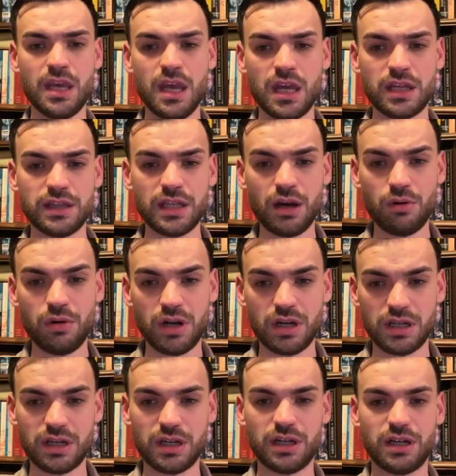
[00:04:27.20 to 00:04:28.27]
Now,
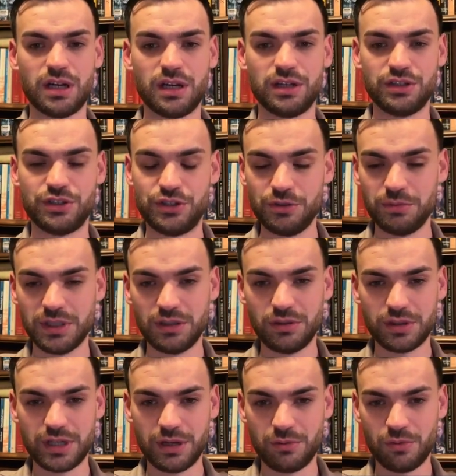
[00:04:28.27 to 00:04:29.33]
human
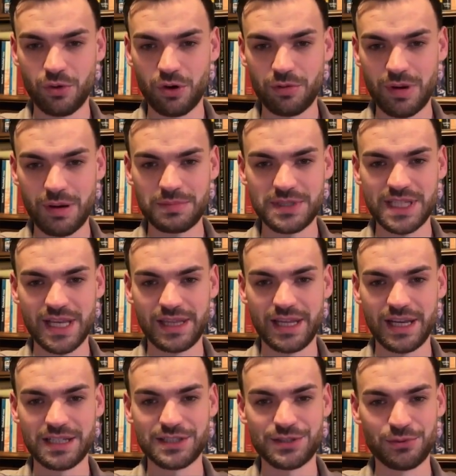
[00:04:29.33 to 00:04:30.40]
looking warm-up
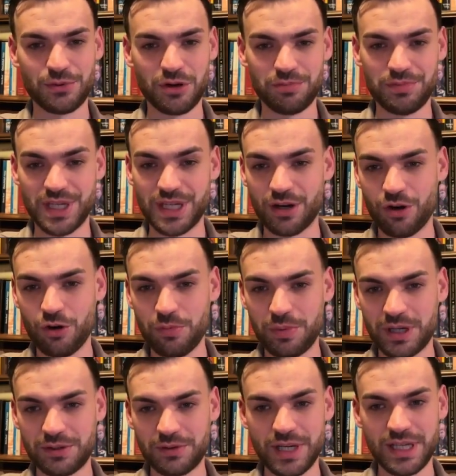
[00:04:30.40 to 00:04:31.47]
settings will be
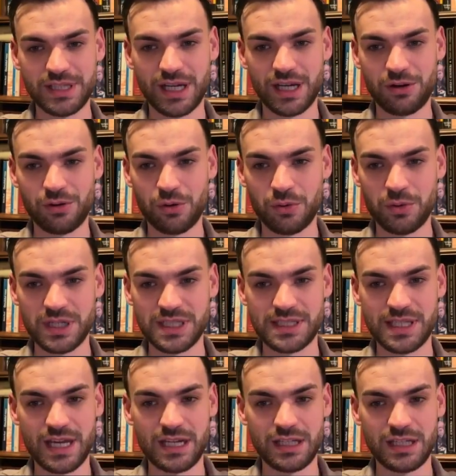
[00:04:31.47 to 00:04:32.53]
open rate. I always
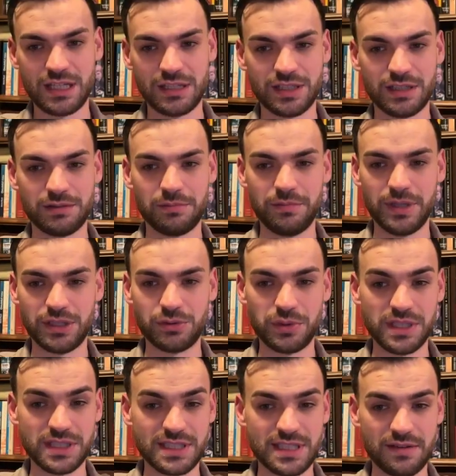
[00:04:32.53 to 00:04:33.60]
set it
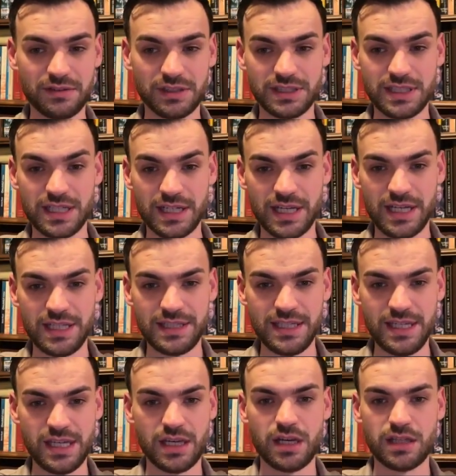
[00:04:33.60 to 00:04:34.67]
between 70 and
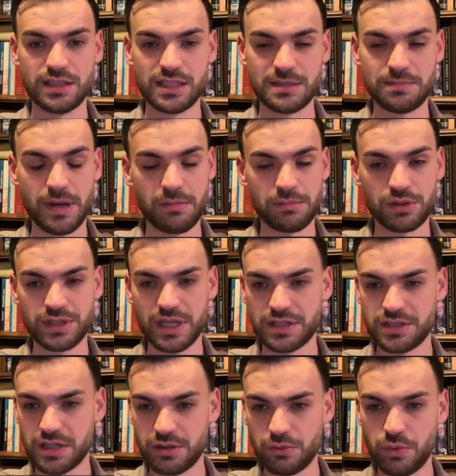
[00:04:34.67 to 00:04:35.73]
80. The spam
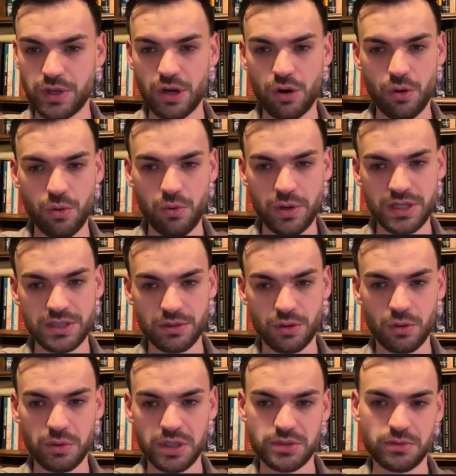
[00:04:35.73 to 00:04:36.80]
protection, we always
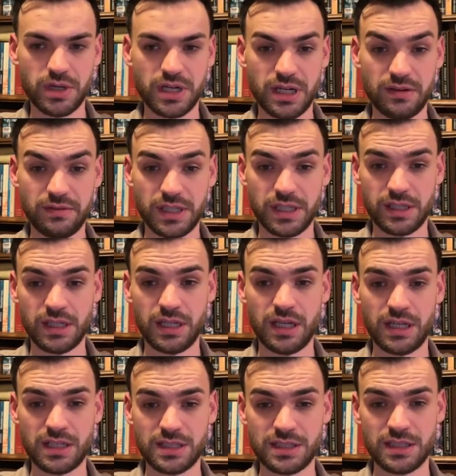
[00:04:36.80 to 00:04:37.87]
want to have it
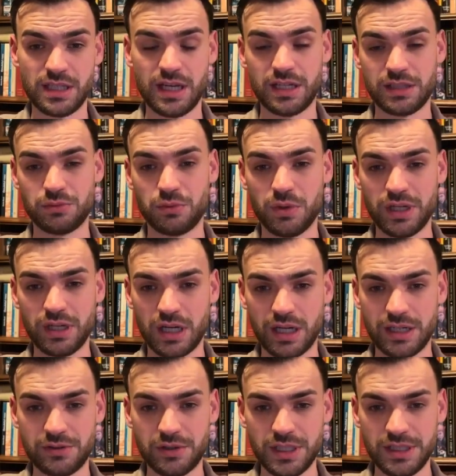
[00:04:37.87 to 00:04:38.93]
at
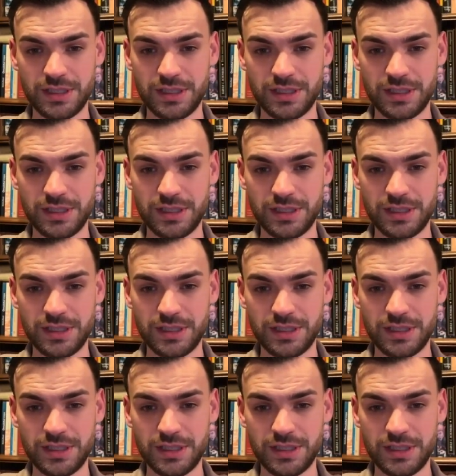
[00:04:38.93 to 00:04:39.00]
100.